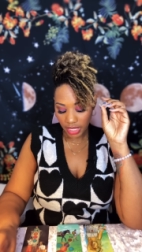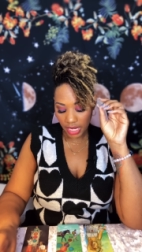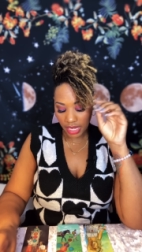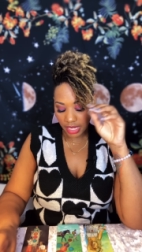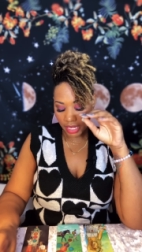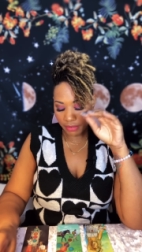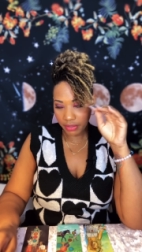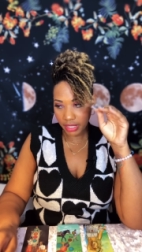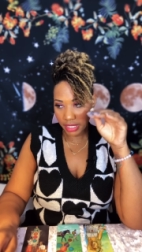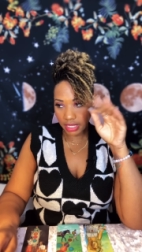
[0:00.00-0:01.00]
I, and I
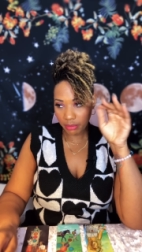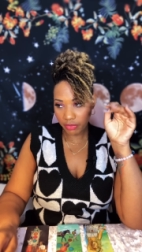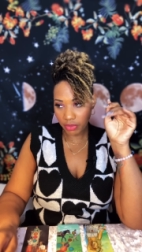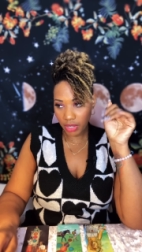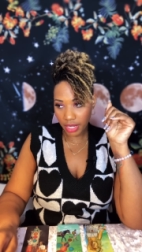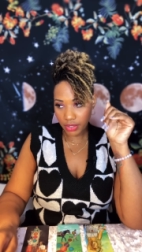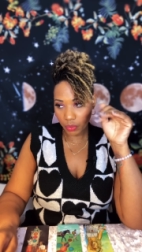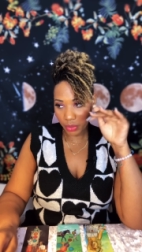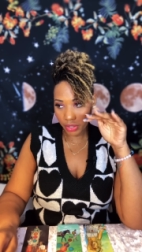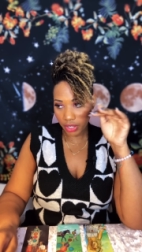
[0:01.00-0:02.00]
feel like some of you guys are
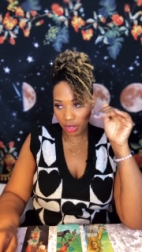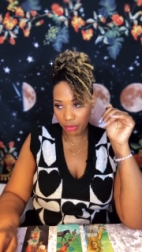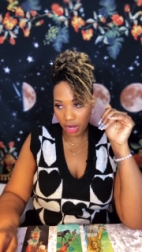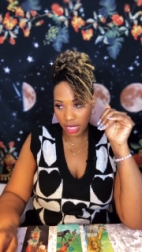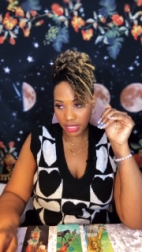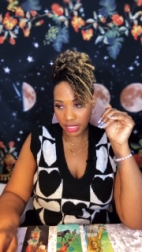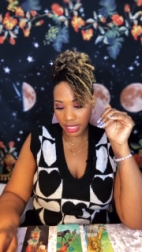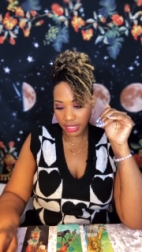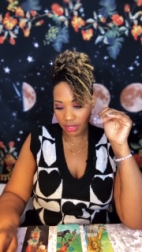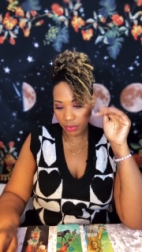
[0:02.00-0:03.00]
working on projects
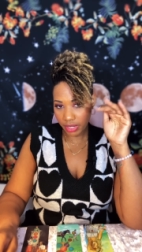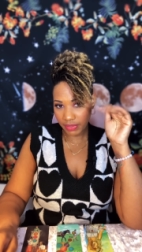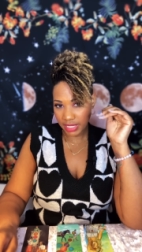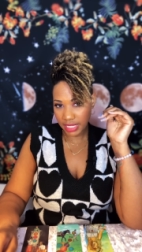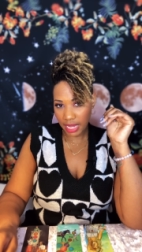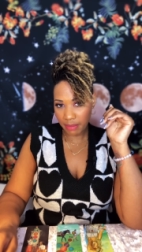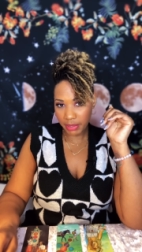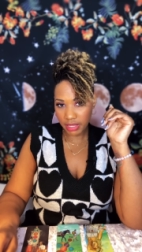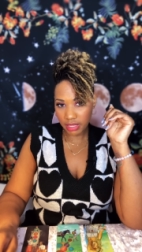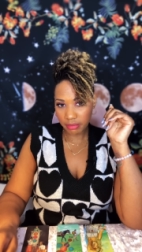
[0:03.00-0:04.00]
as a way of
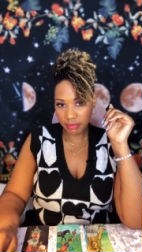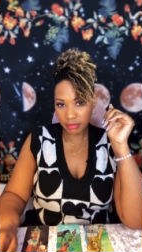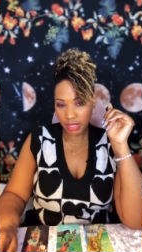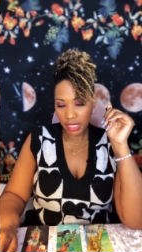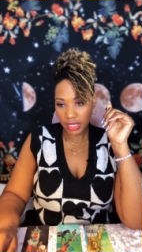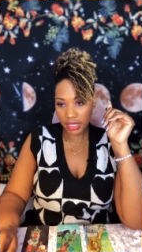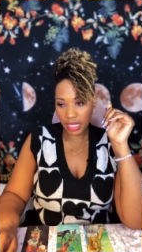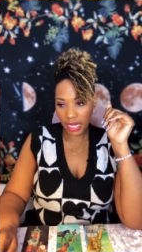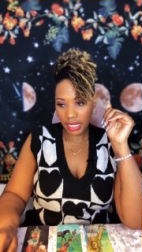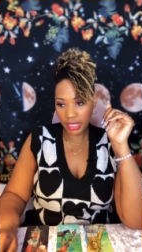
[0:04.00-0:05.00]
escapism,
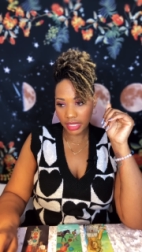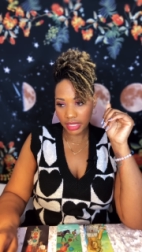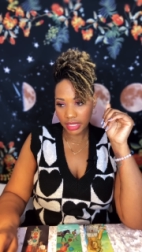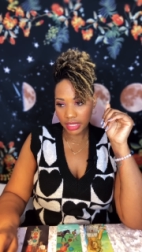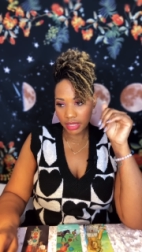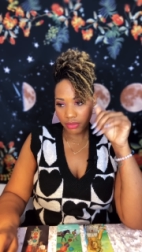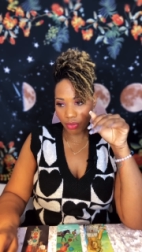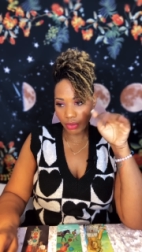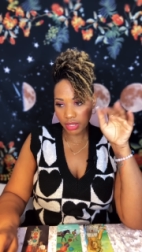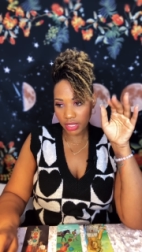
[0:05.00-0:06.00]
like
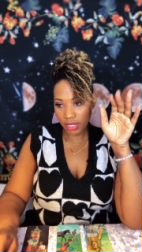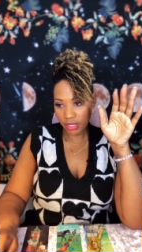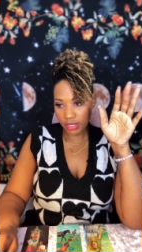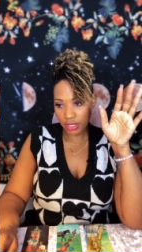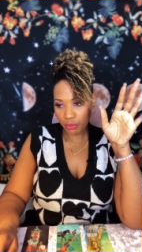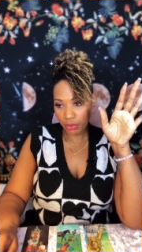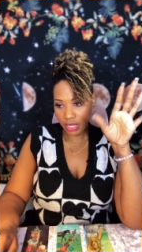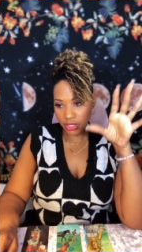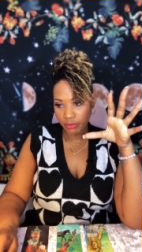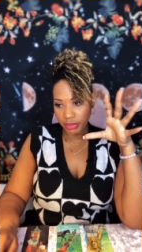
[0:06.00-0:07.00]
focusing on this
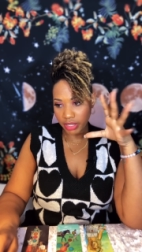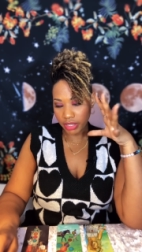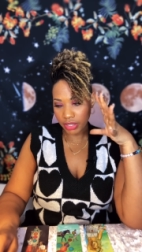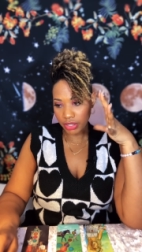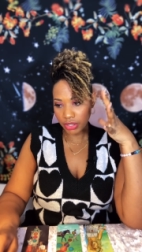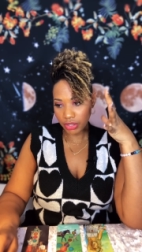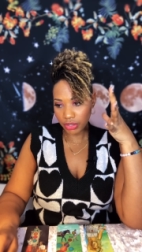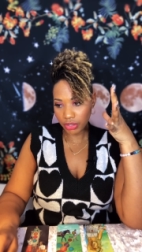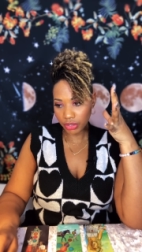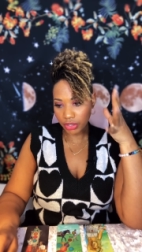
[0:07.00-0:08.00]
project because
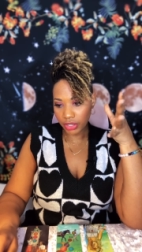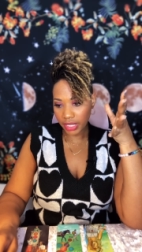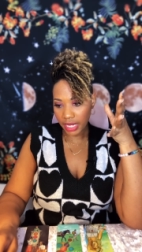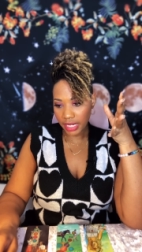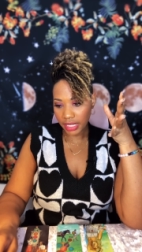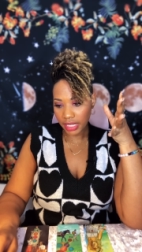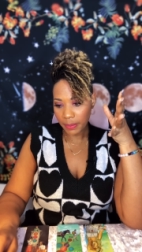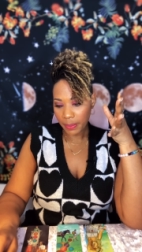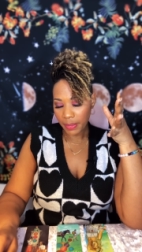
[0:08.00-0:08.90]
you're good at it